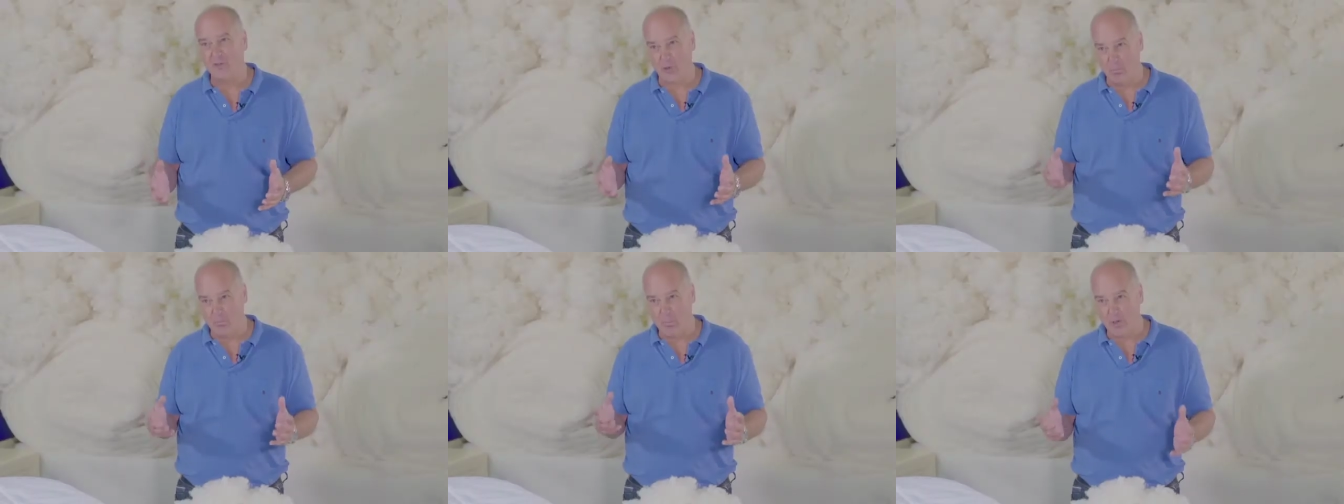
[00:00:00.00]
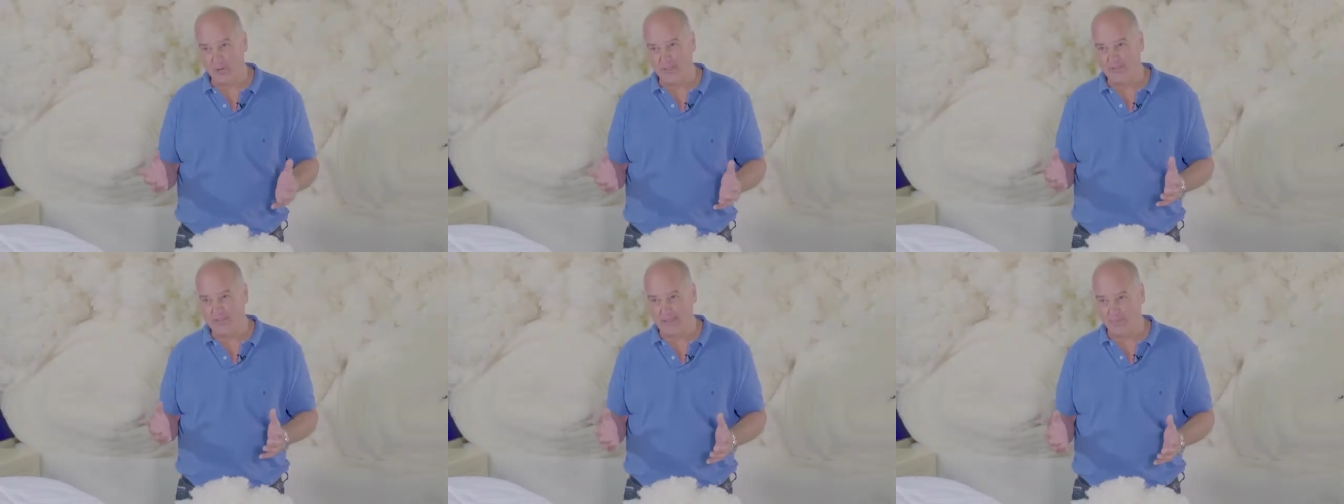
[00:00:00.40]
your
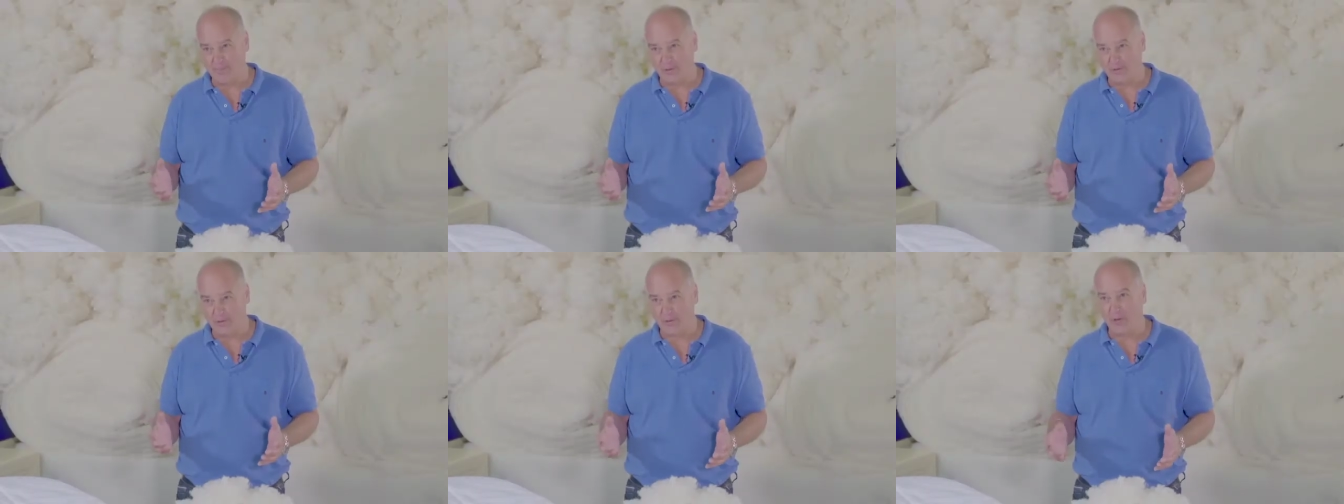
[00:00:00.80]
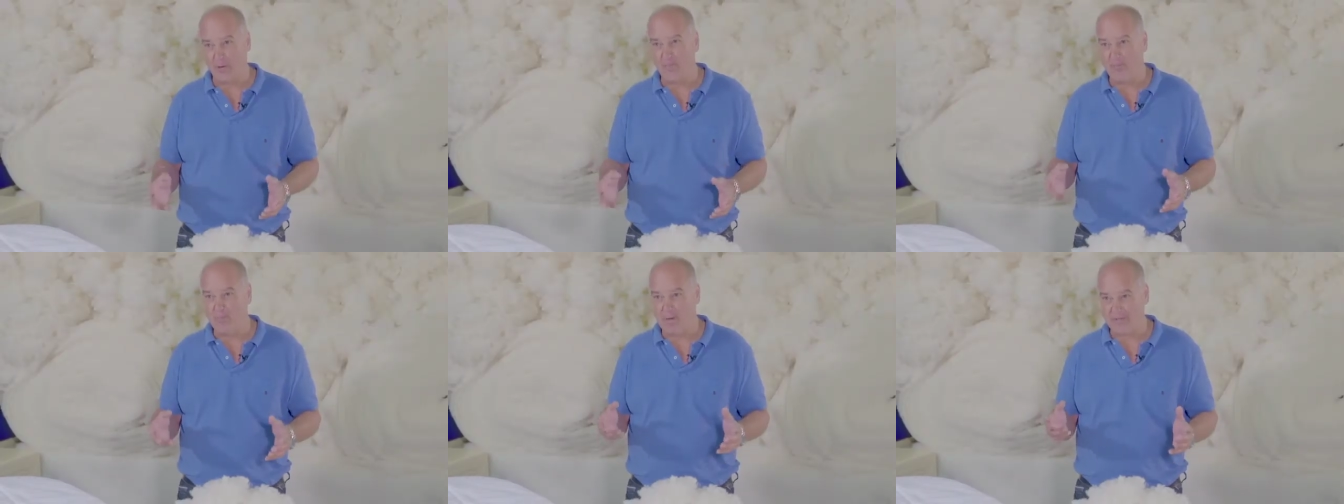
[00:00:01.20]
body temperature
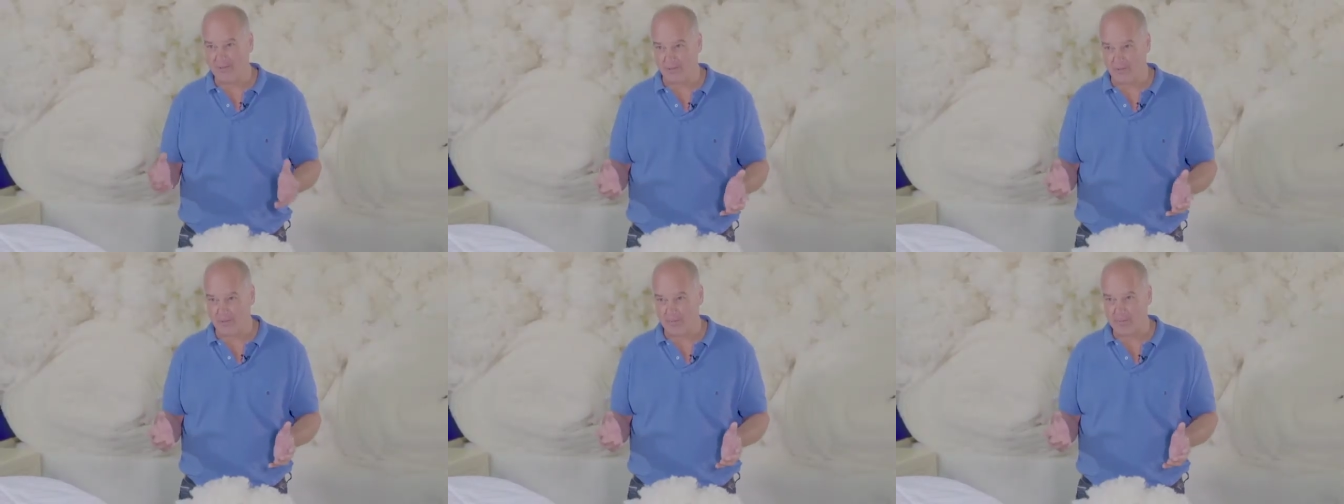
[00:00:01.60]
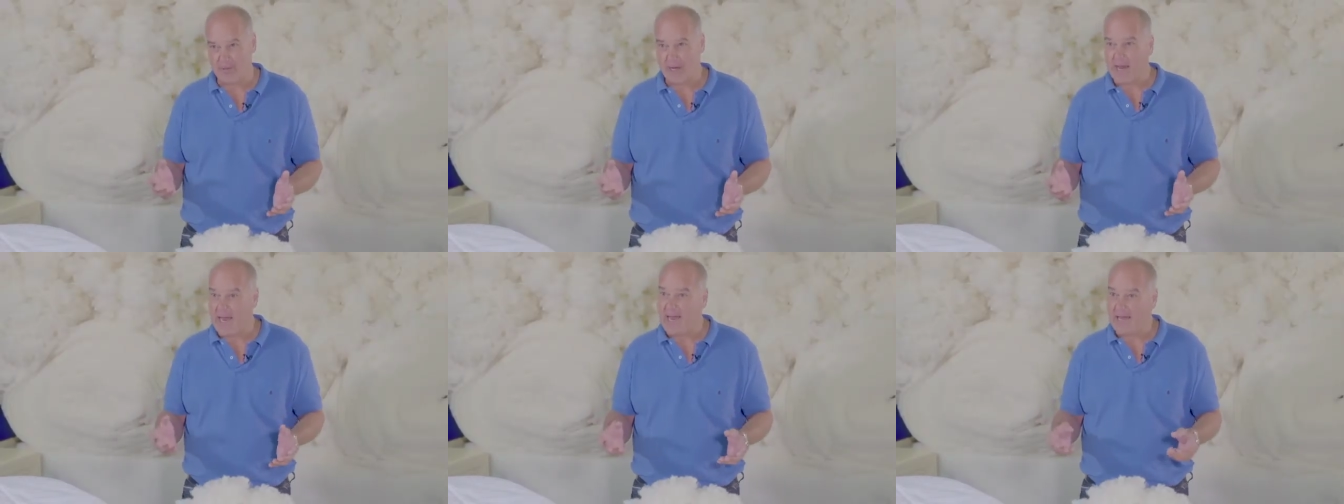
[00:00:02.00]
better
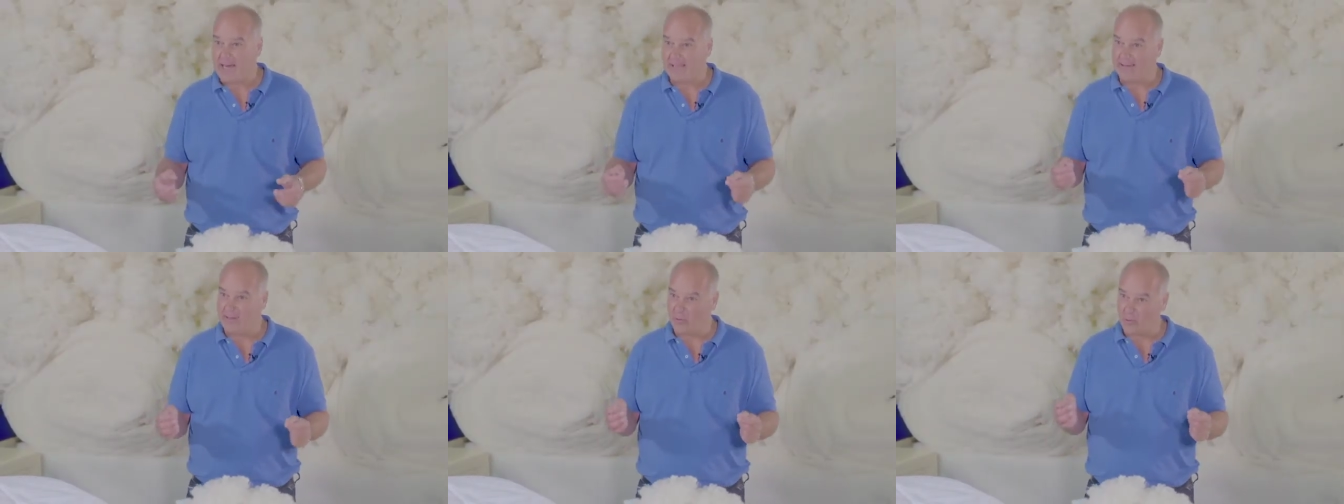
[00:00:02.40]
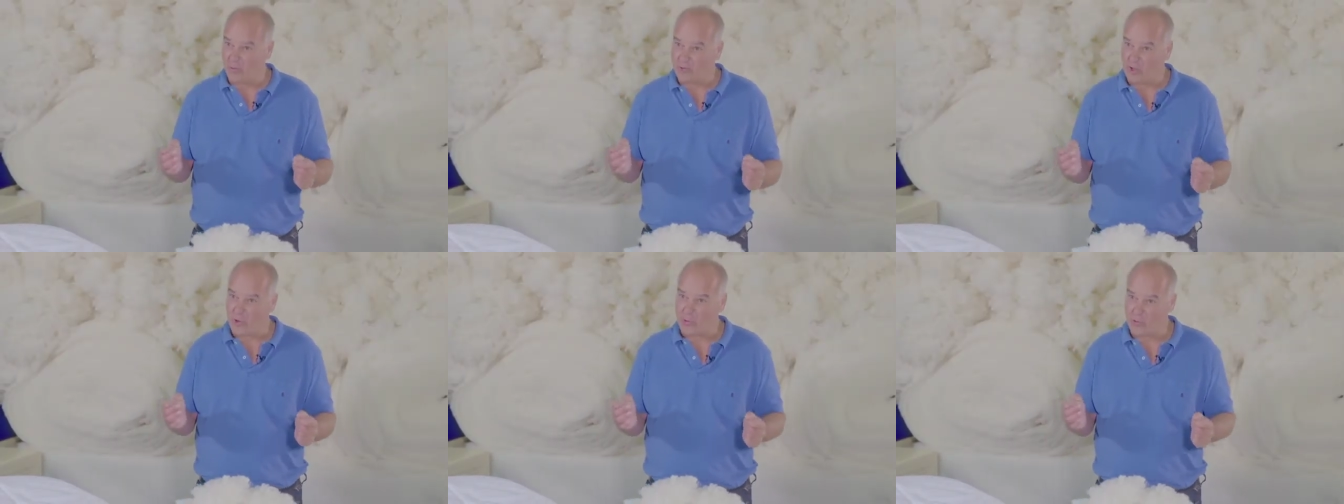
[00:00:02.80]
and
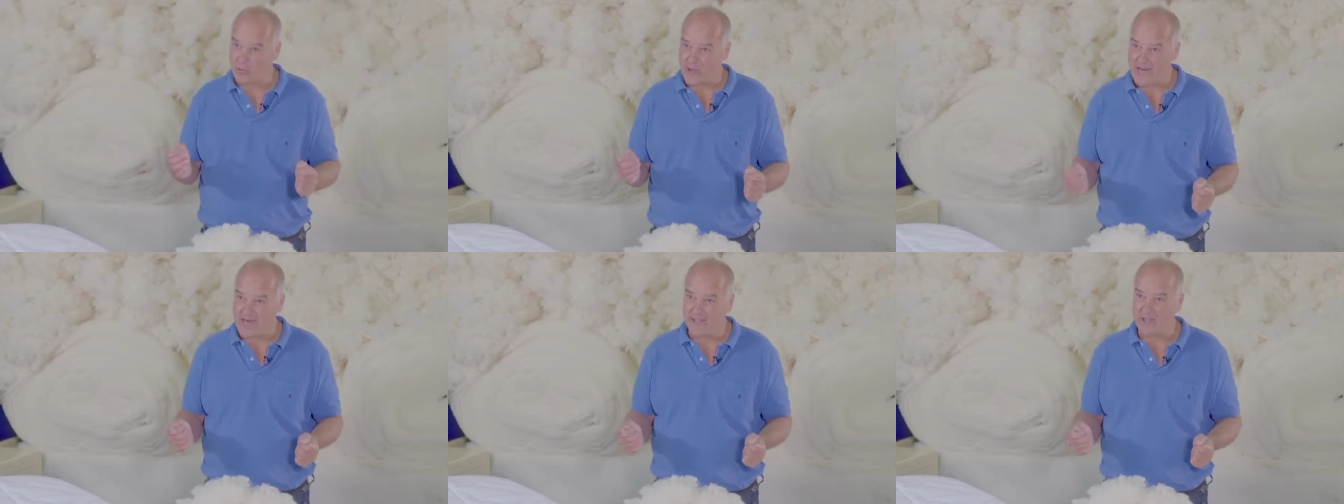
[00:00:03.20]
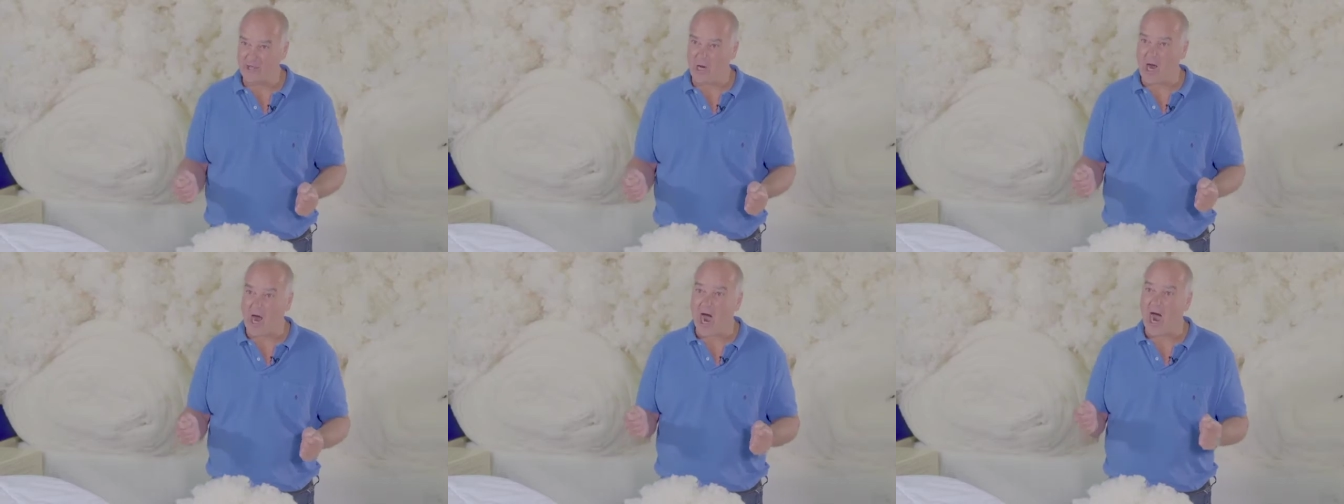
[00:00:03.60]
also creates
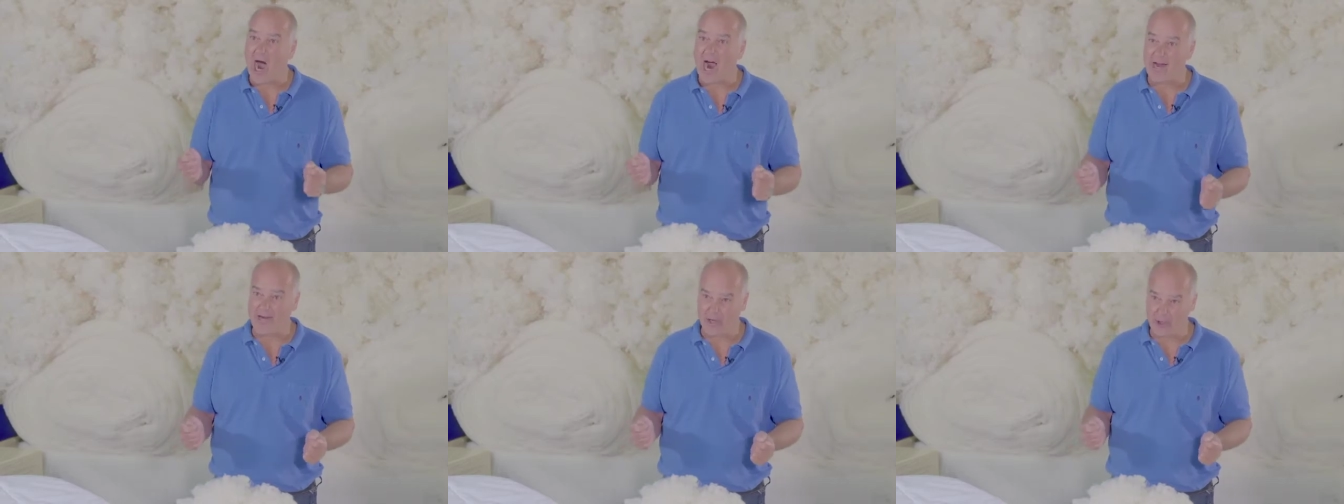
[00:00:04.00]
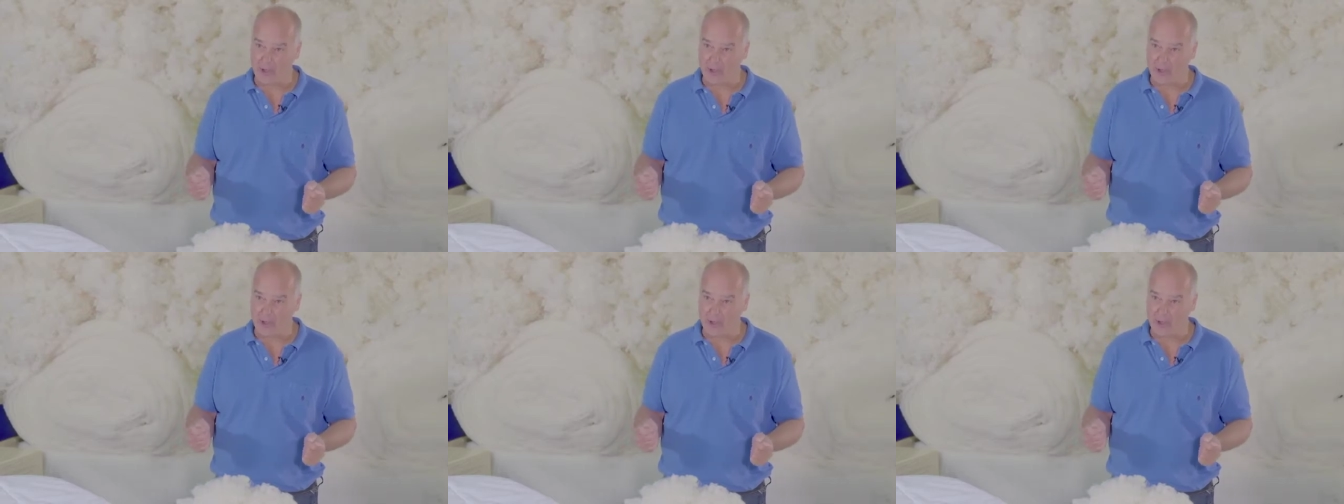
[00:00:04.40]
a higher